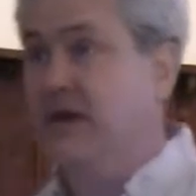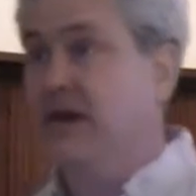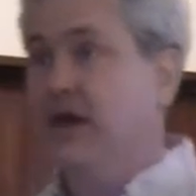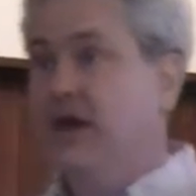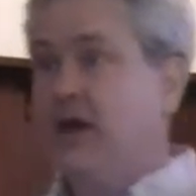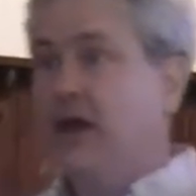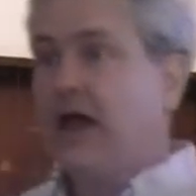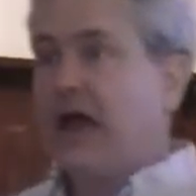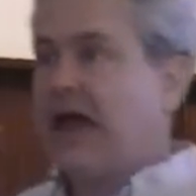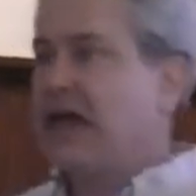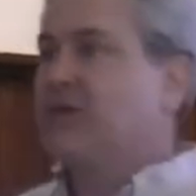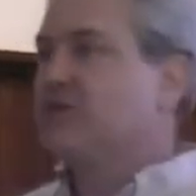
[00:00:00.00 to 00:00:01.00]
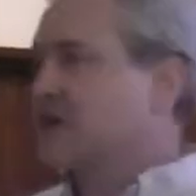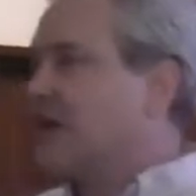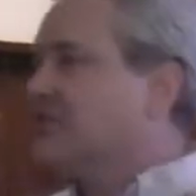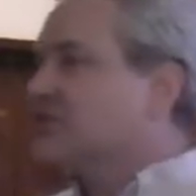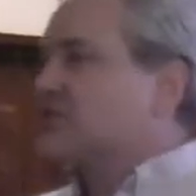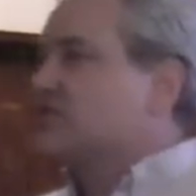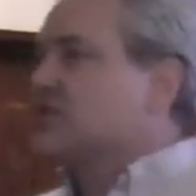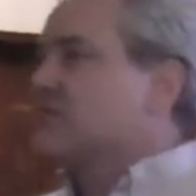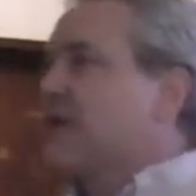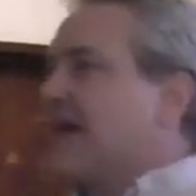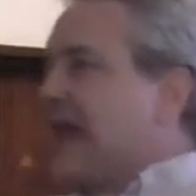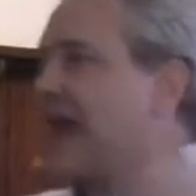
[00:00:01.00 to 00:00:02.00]
And it was understood
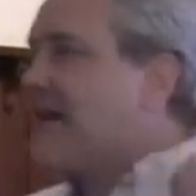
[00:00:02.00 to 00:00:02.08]
by